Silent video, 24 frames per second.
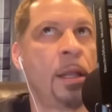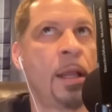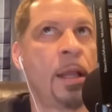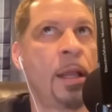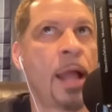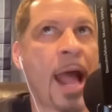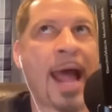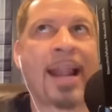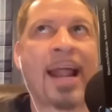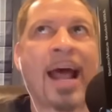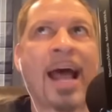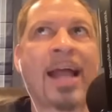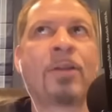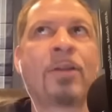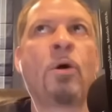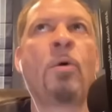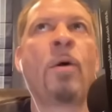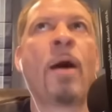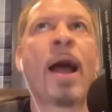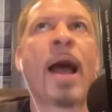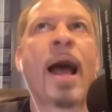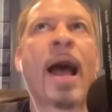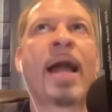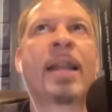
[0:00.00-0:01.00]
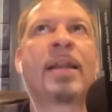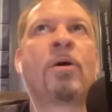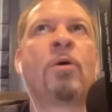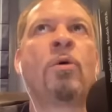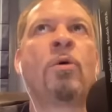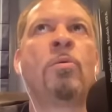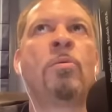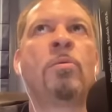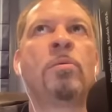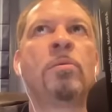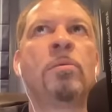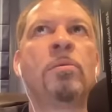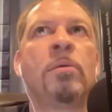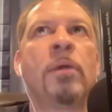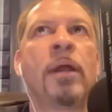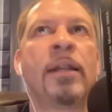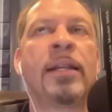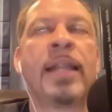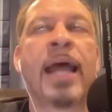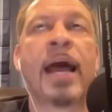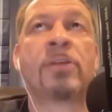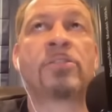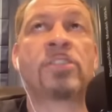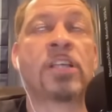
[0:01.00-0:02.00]
I, I don't I don't
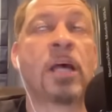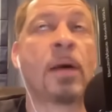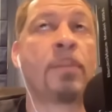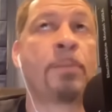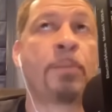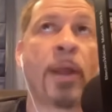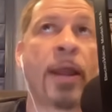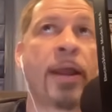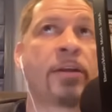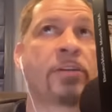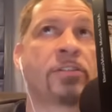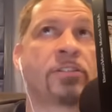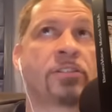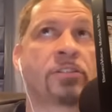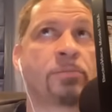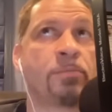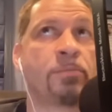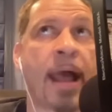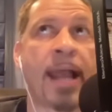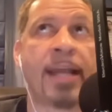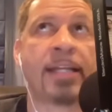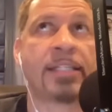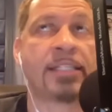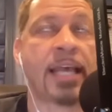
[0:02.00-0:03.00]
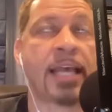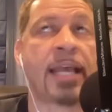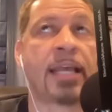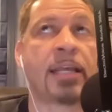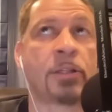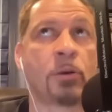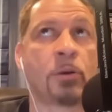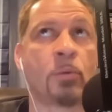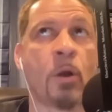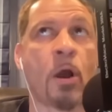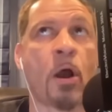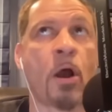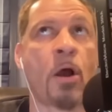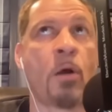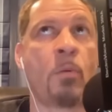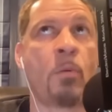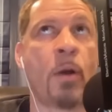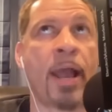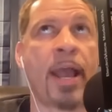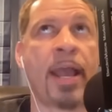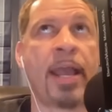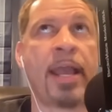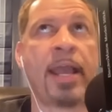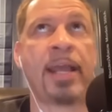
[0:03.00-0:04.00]
now, some players might take it the wrong
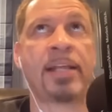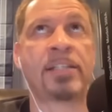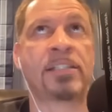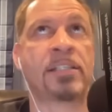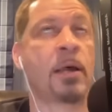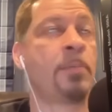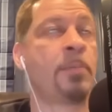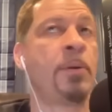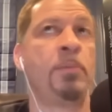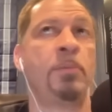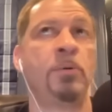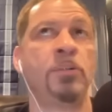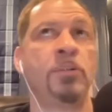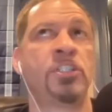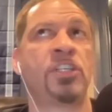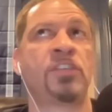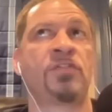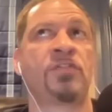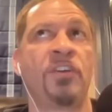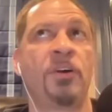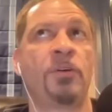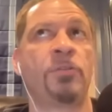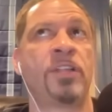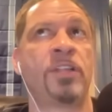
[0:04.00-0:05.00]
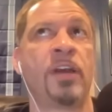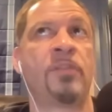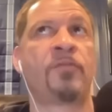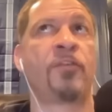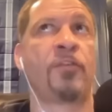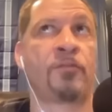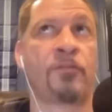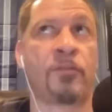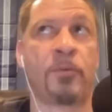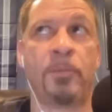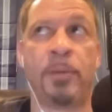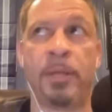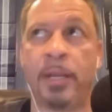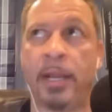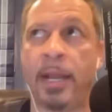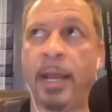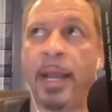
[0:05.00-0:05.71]
way, and some people just feel different from me.